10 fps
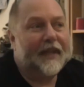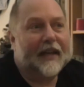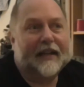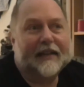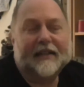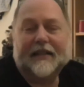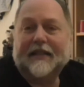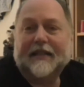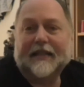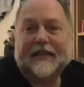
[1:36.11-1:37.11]
And
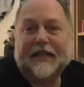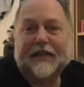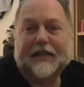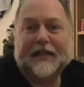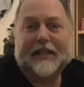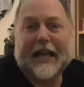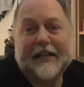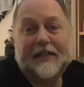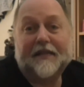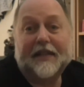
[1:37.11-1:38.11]
so at the
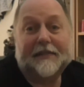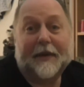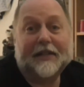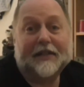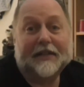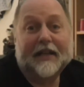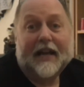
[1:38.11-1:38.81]
end of the inspection,